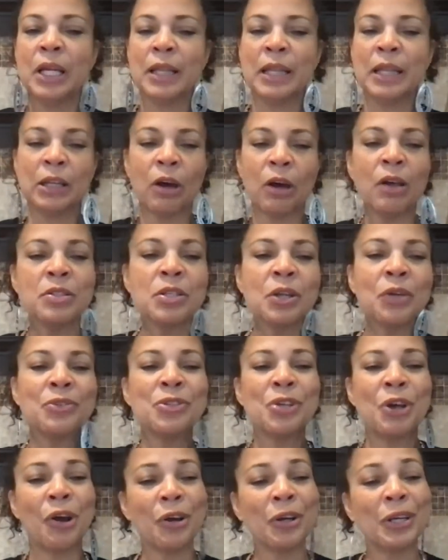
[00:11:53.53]
that also
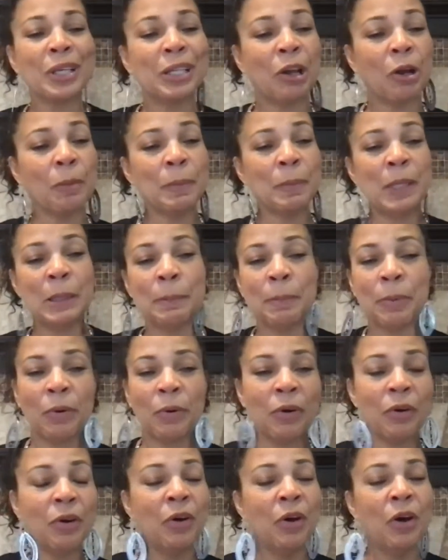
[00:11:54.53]
target our
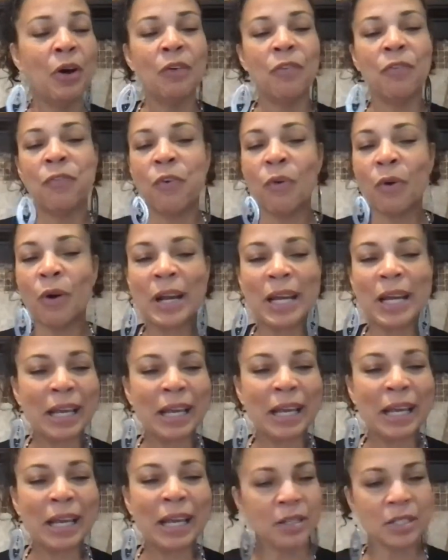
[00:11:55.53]
people for
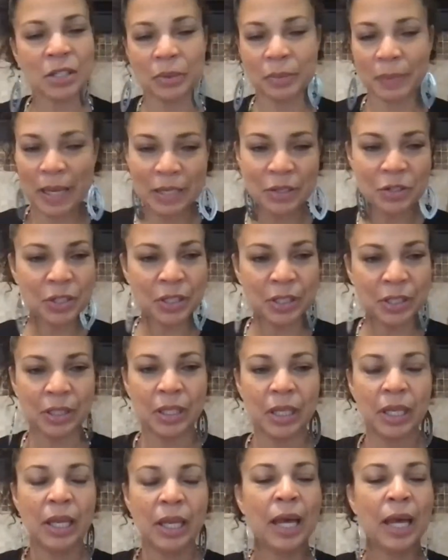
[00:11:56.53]
incarceration.